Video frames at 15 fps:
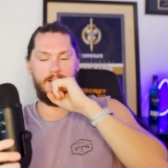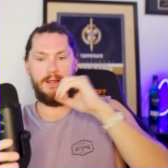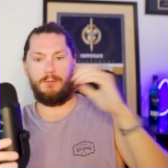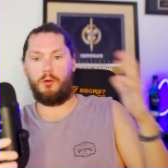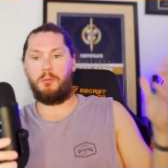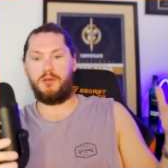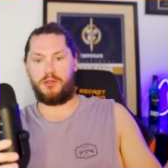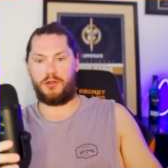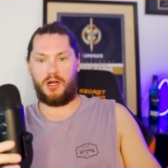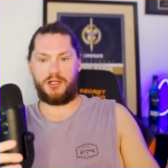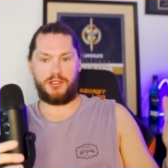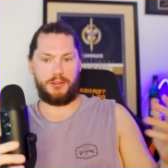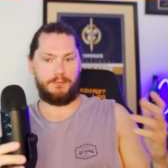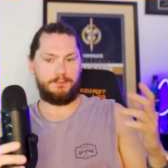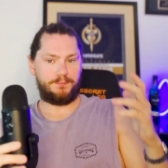it will be
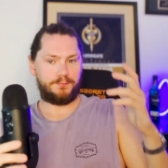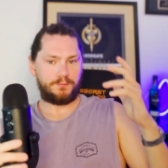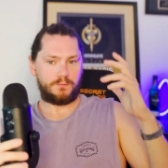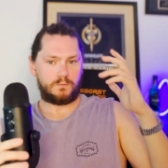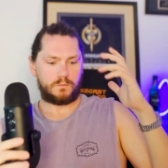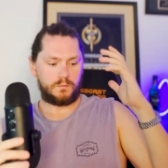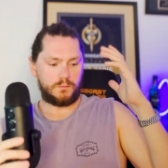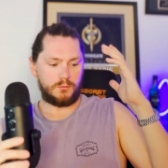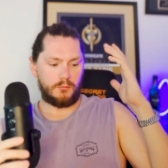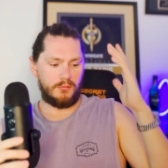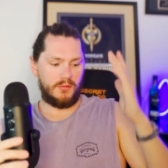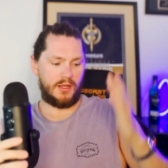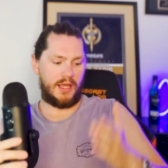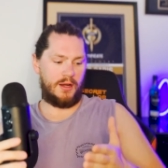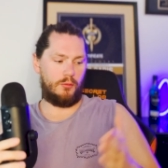structured,
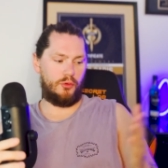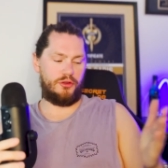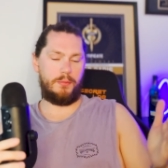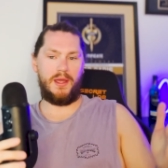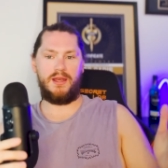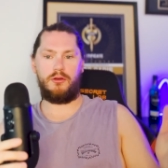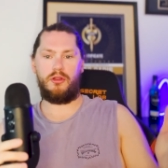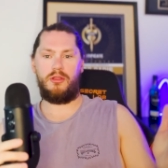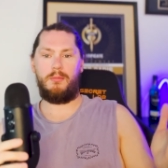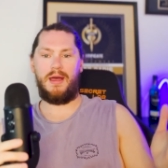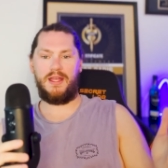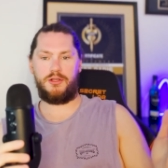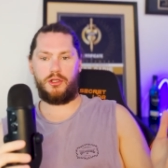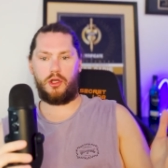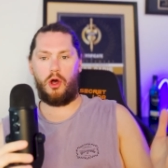and it will depend on the
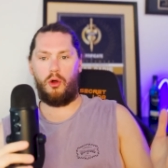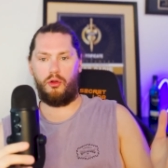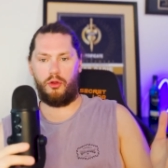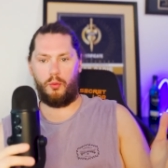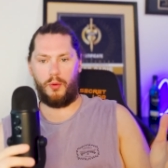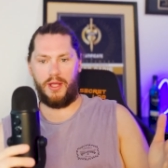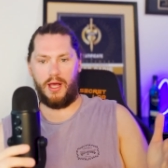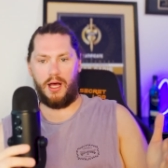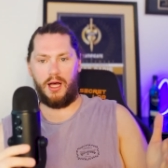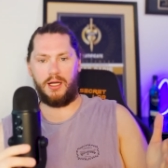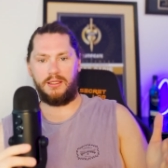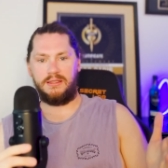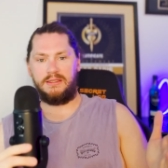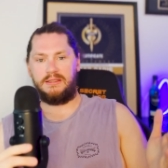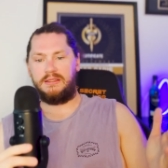major goal that we
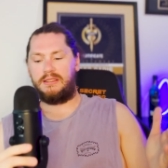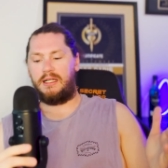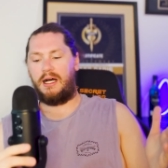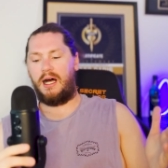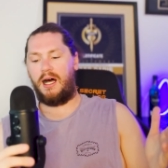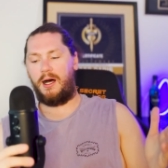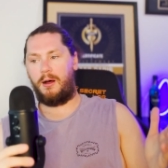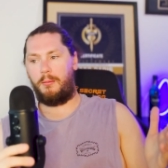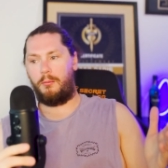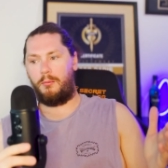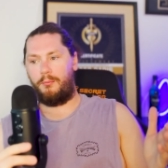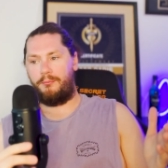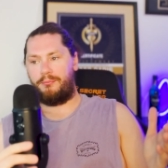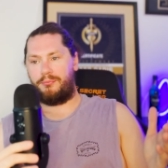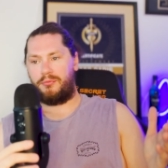are
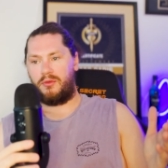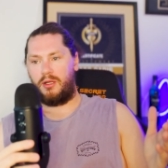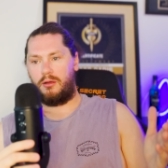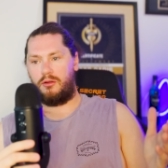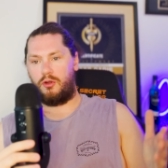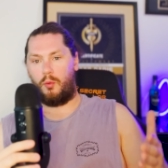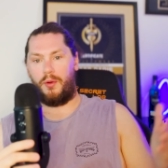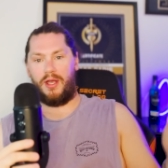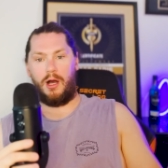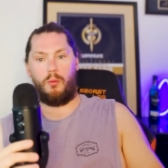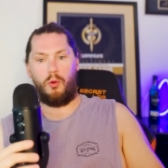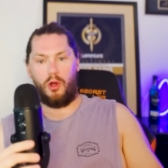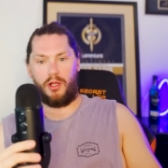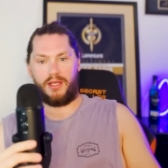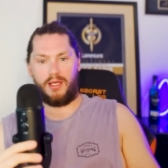um that we are
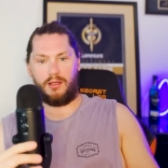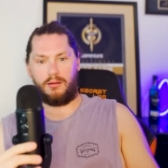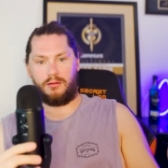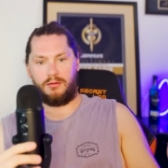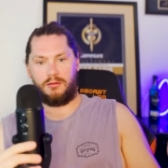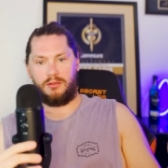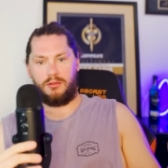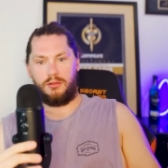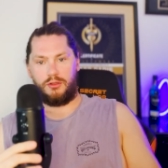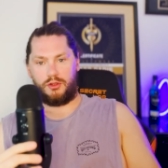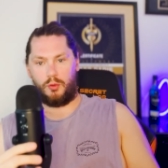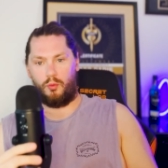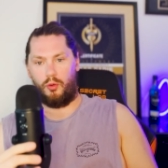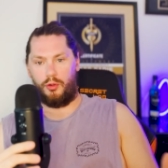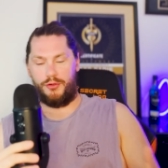working
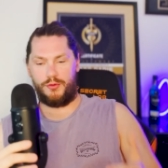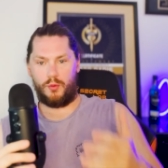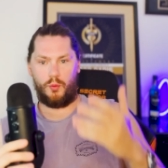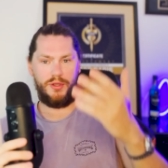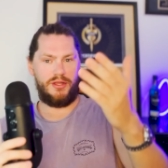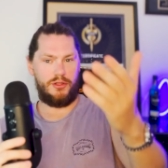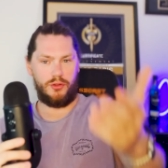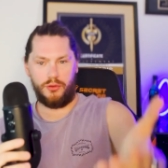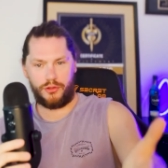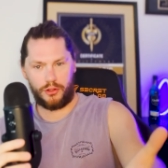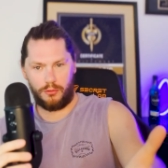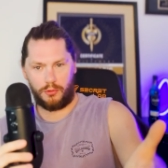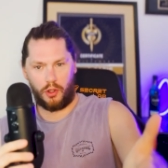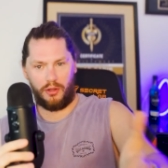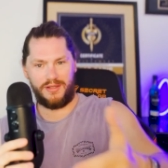towards. With
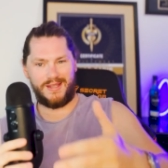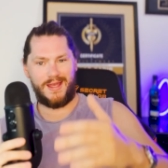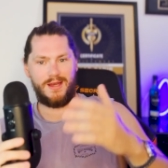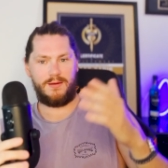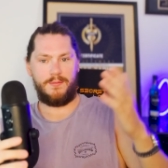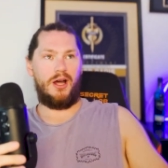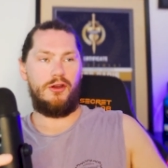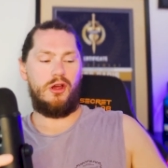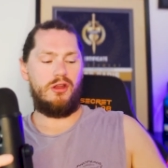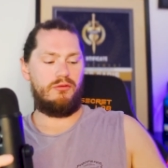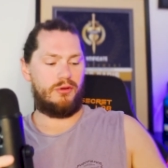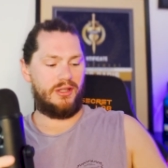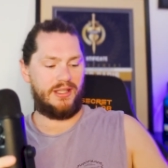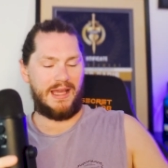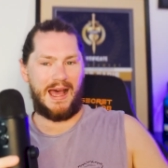YouTube content, I don't
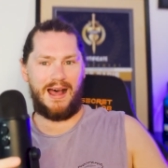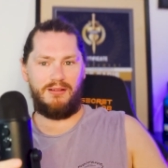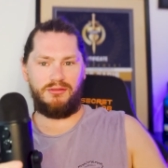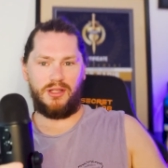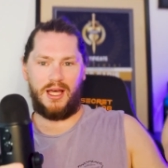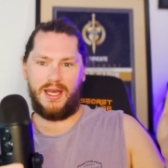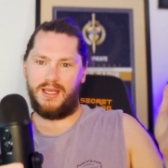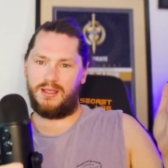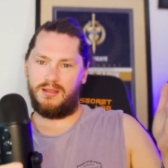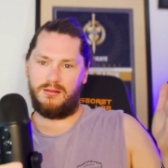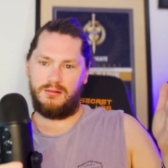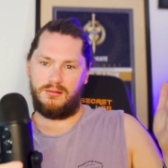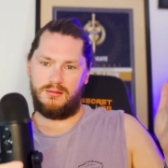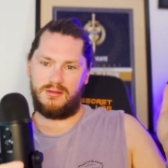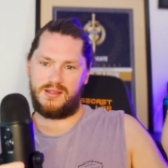really have like
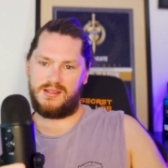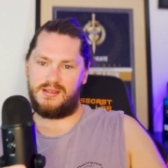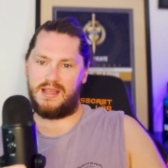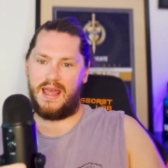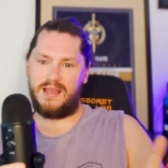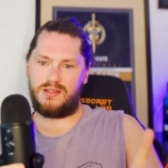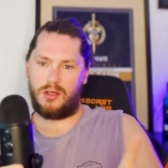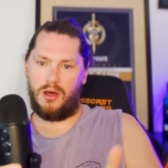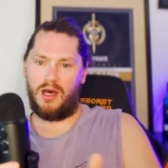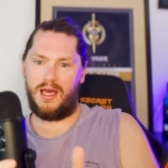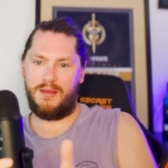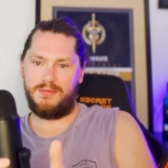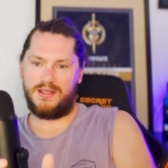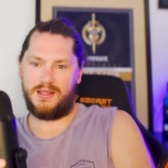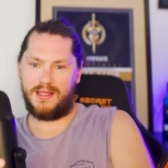set
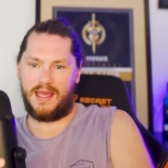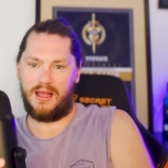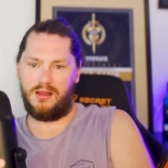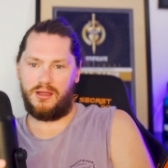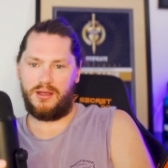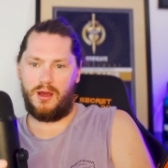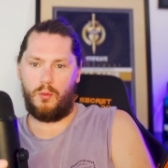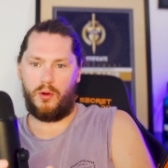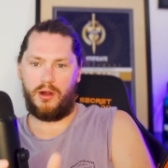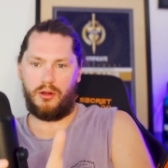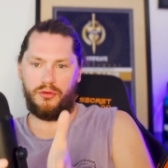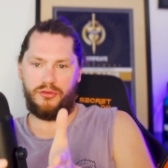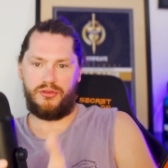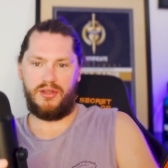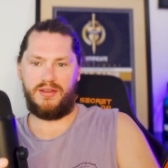times in the calendar where
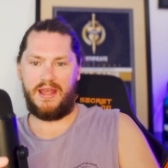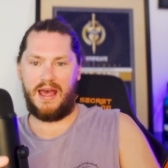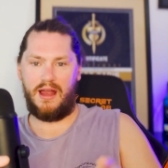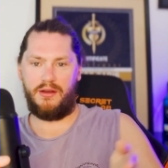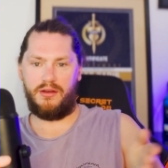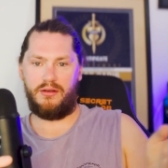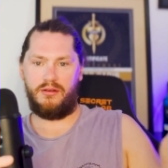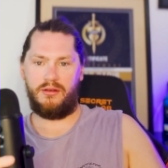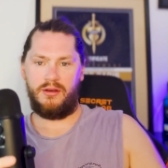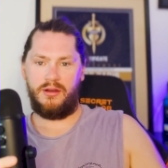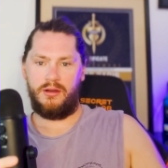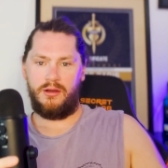I'll sit down and